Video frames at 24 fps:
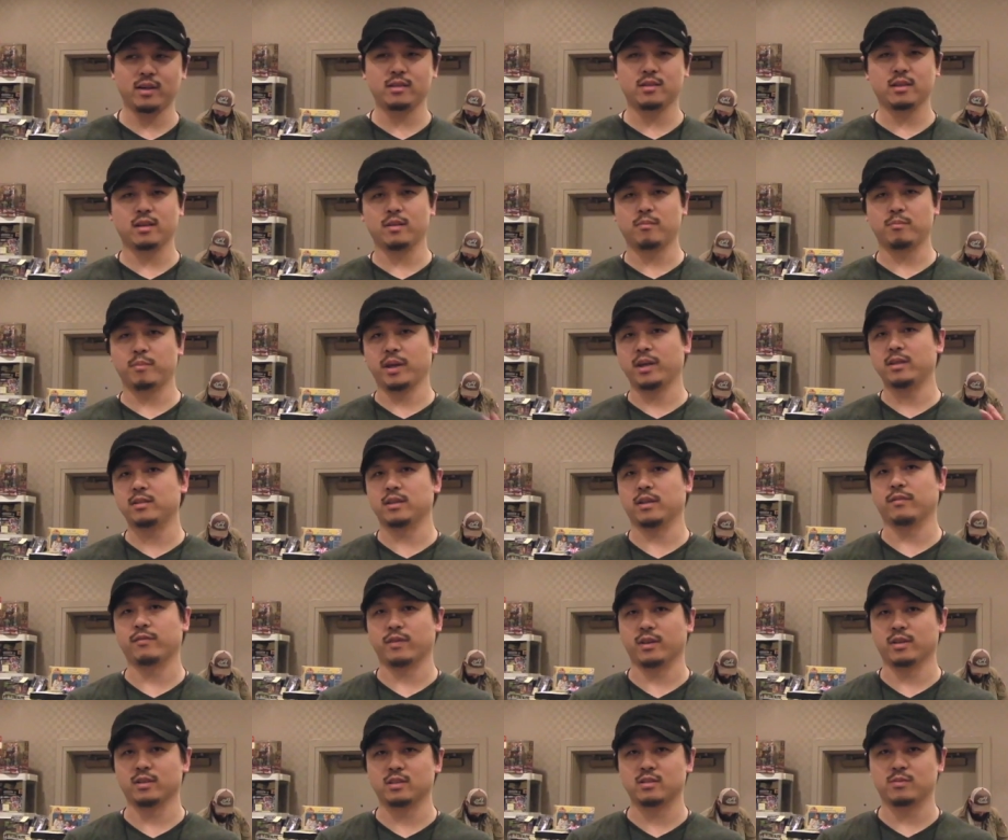is a big
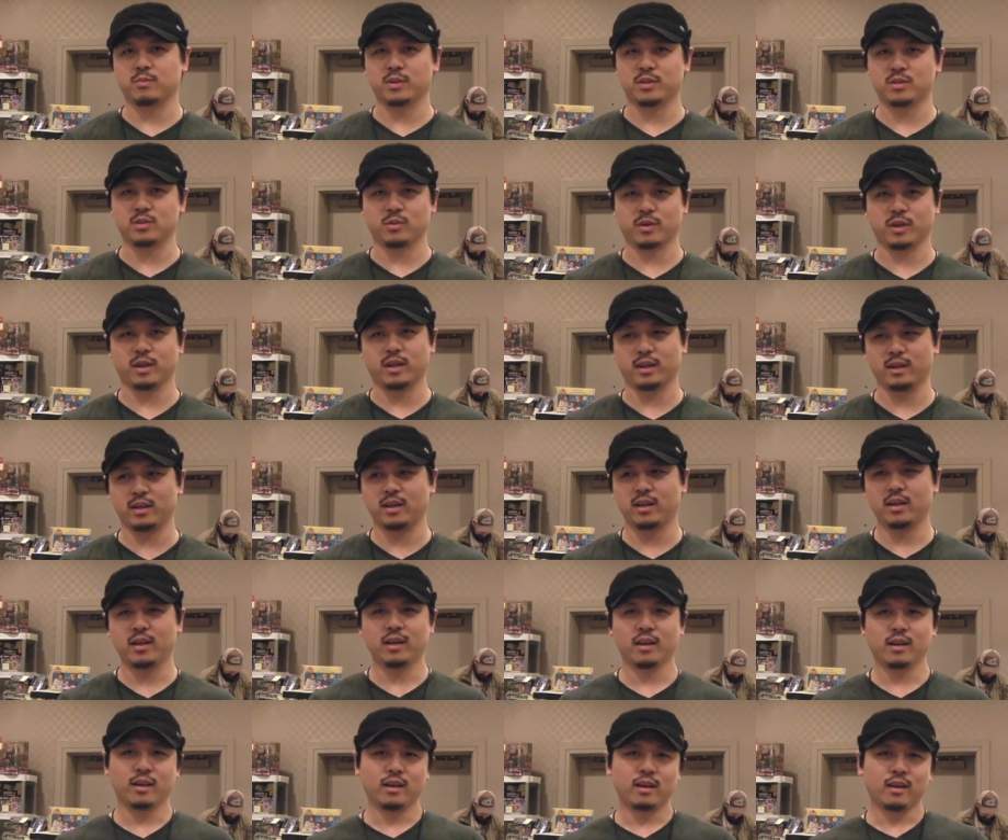difference between
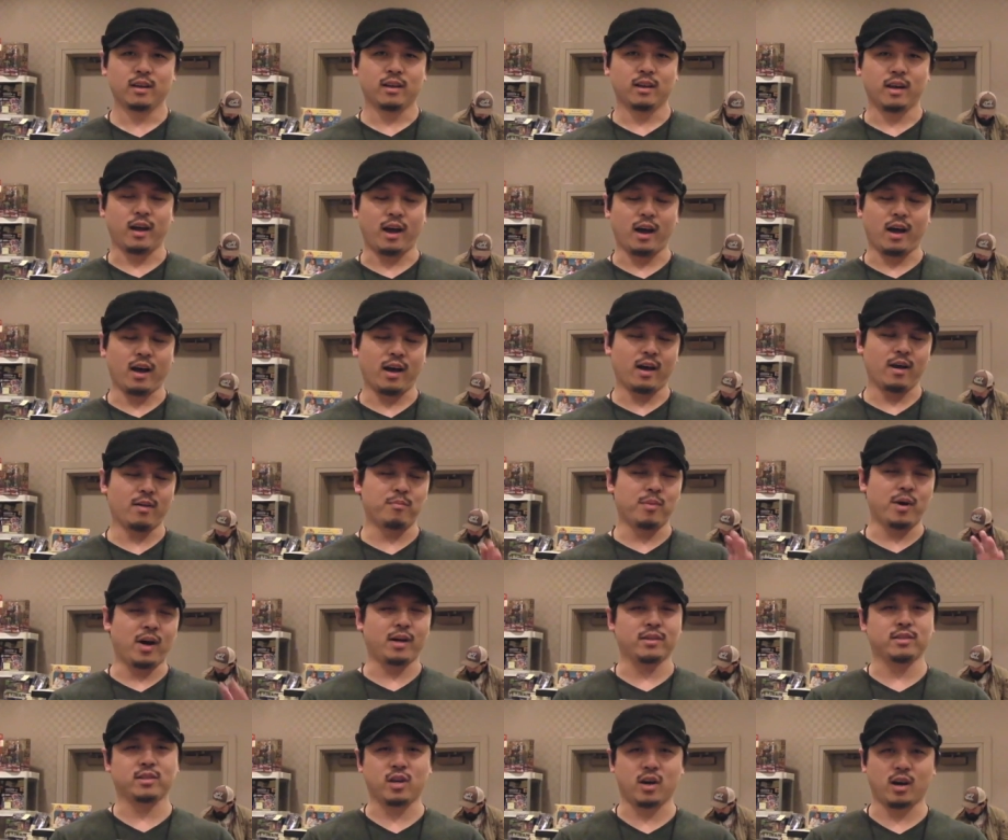uh,
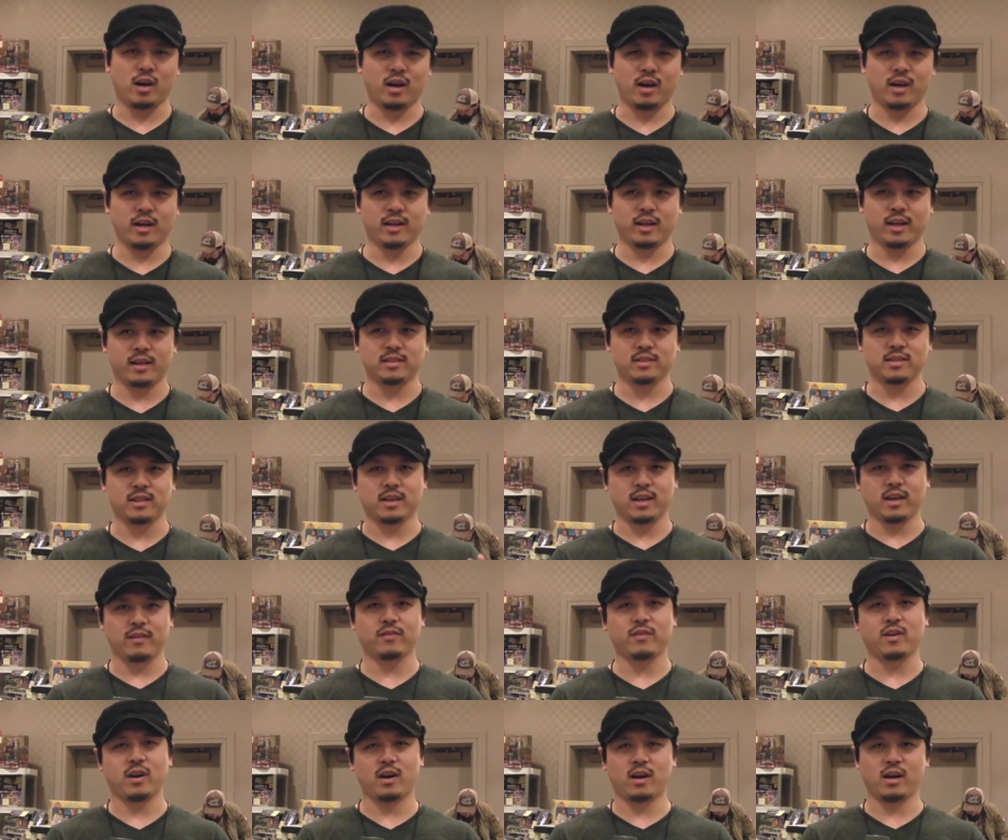BotCon and
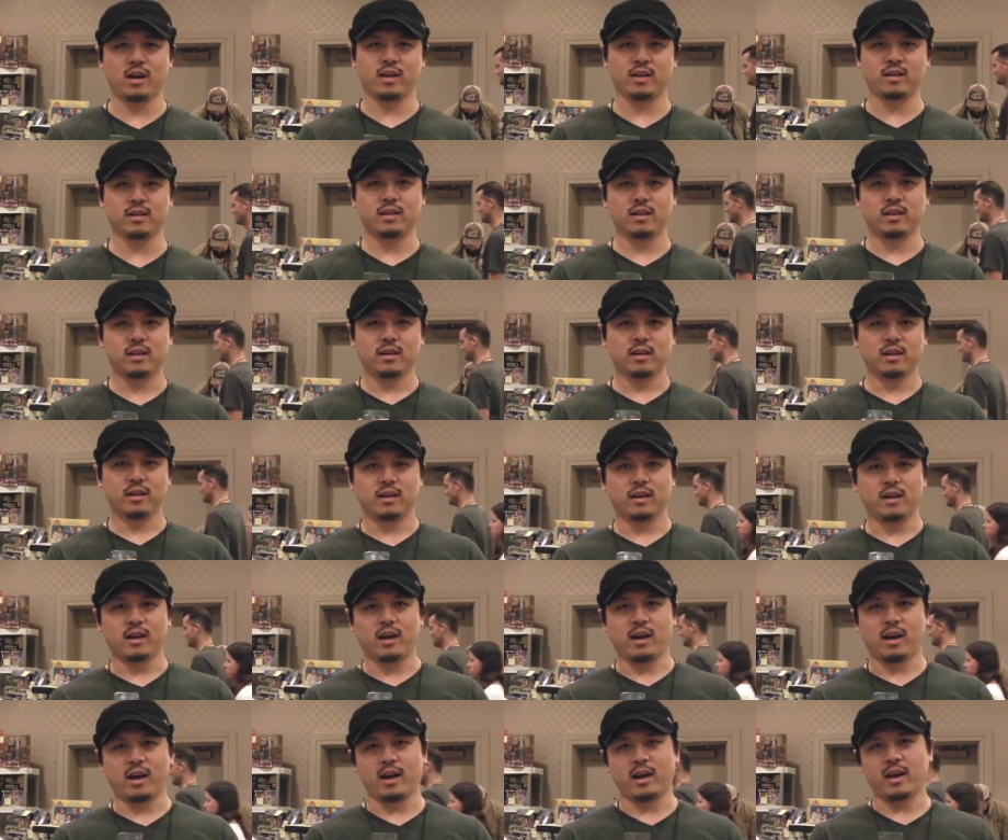TFCon.
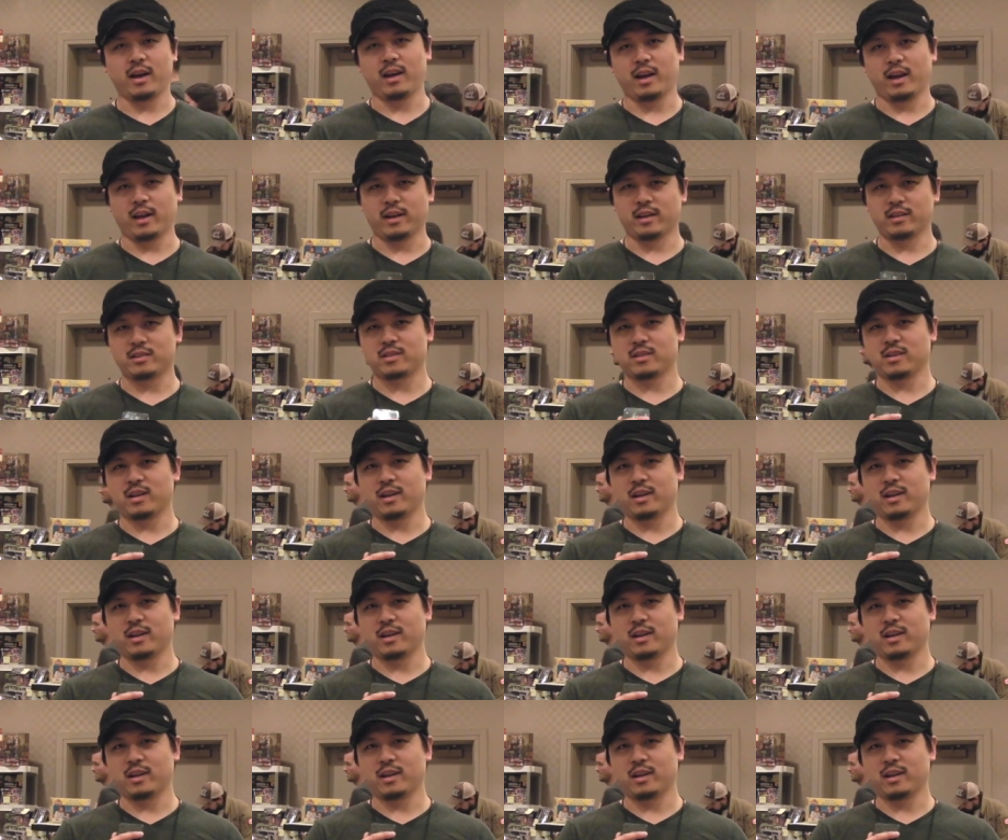Uh, and it's